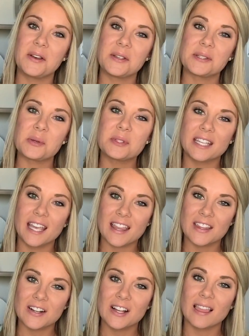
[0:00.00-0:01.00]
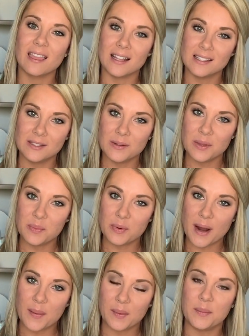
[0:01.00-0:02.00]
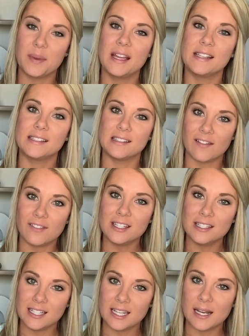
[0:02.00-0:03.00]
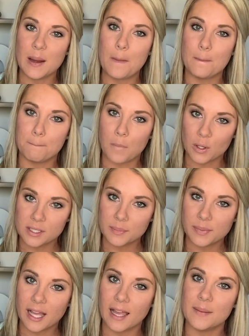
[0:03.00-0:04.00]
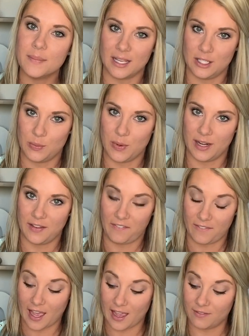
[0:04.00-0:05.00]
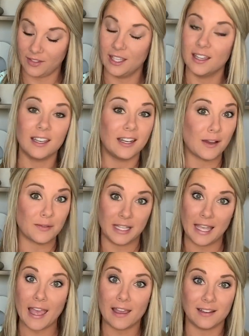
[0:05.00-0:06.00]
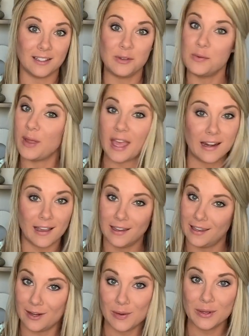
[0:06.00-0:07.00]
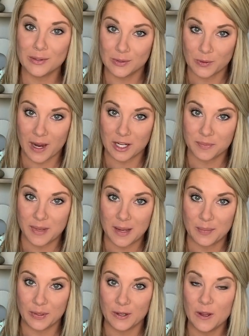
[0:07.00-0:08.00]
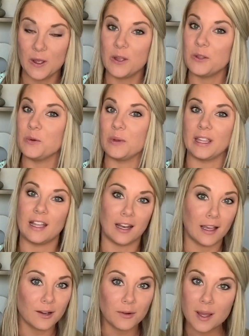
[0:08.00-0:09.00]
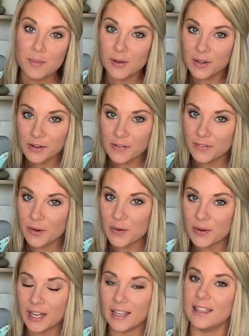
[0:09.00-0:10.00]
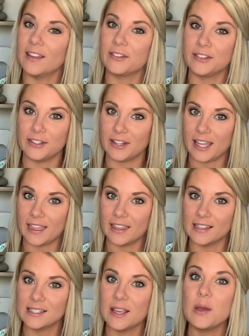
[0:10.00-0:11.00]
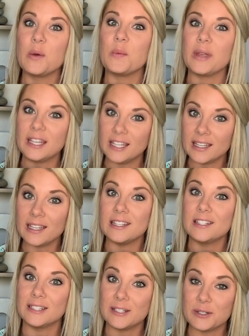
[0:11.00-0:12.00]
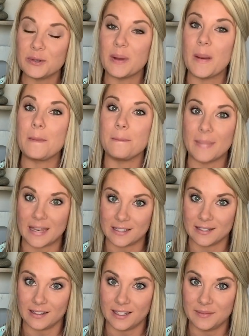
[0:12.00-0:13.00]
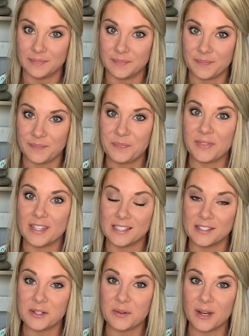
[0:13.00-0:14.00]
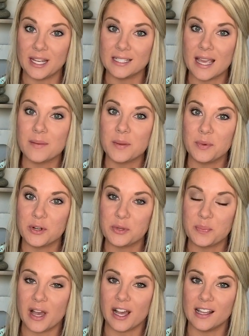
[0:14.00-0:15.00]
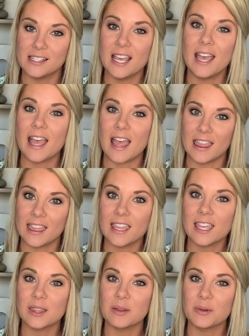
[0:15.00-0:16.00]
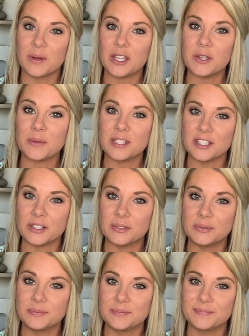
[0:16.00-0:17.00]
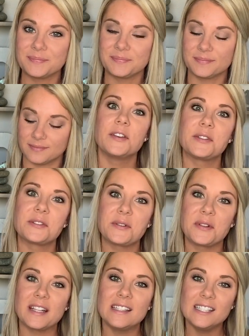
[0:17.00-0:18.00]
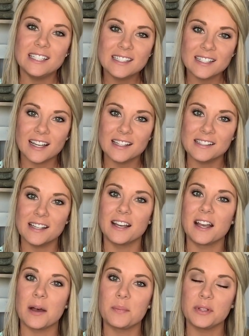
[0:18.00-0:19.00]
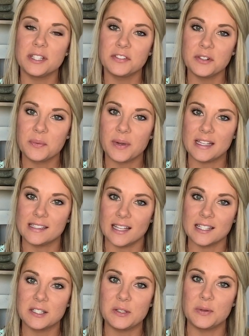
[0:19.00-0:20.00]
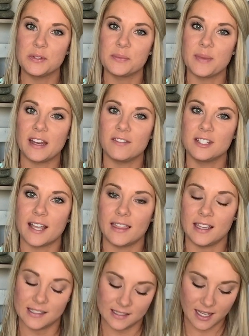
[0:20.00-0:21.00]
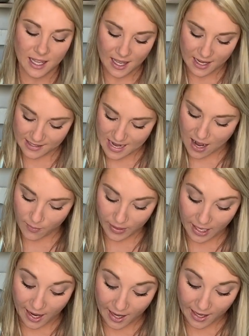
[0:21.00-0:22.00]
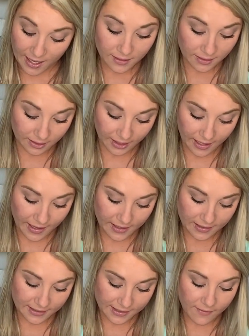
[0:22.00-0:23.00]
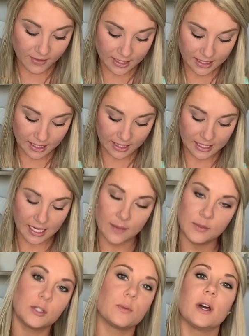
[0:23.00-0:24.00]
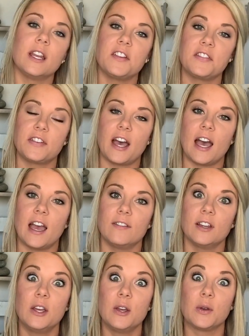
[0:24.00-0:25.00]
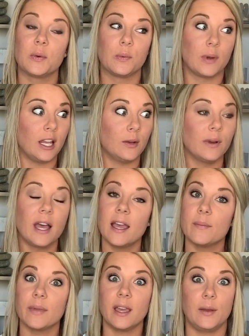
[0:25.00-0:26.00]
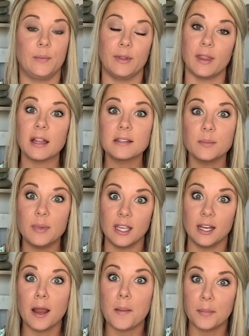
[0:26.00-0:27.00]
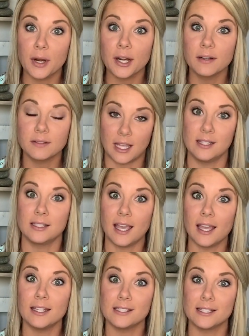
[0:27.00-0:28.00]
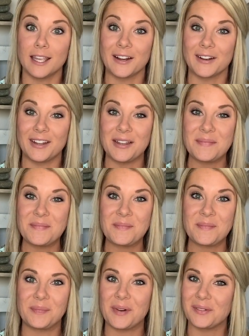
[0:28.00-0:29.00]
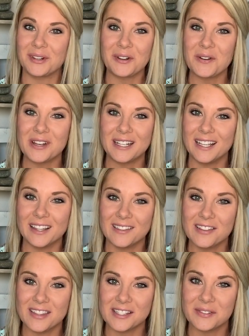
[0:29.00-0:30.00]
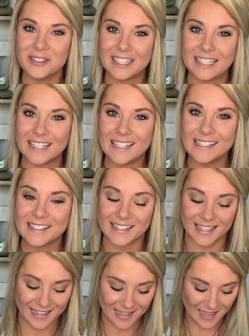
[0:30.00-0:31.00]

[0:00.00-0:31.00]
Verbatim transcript: So together, let's do the problem 17 multiplied by 25. Now again, you cannot get out your scratch paper. You cannot grab out your phone and calculate this. We need to do it mentally. This is a great time to push pause and think through what you would do. So let's discuss a couple different ways that students might have done this. Now, when I look at 17 times 25, right away I'm like, well, that's a big number. That's kind of scary, but we're going to get through this really easily.